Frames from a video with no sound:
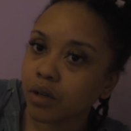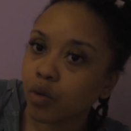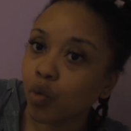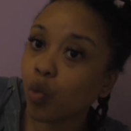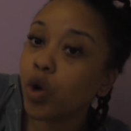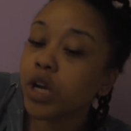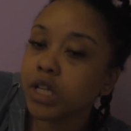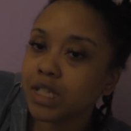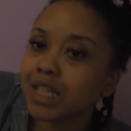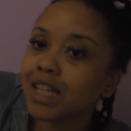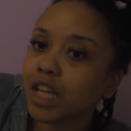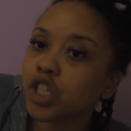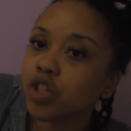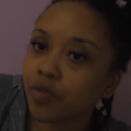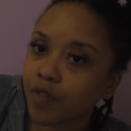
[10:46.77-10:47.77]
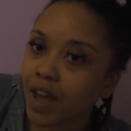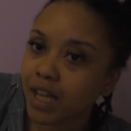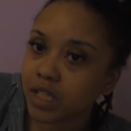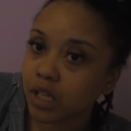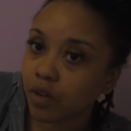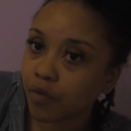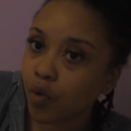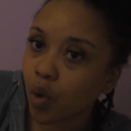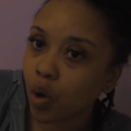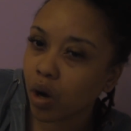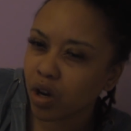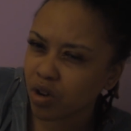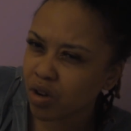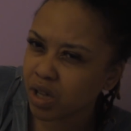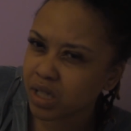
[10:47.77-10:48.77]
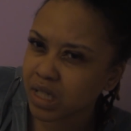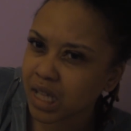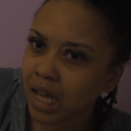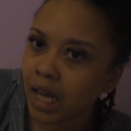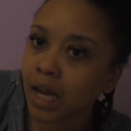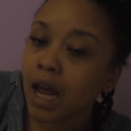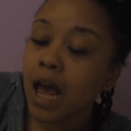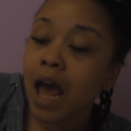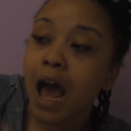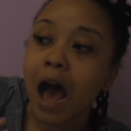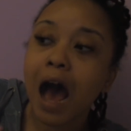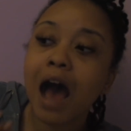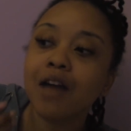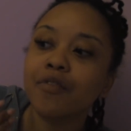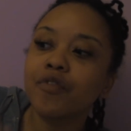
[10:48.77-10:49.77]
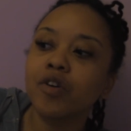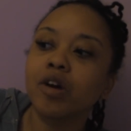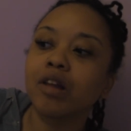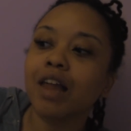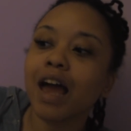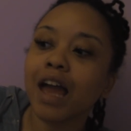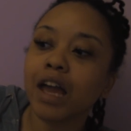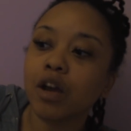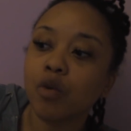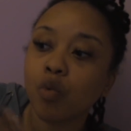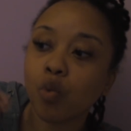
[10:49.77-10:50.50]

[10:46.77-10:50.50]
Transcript: What is it that you're fasting for? You understand? I feel like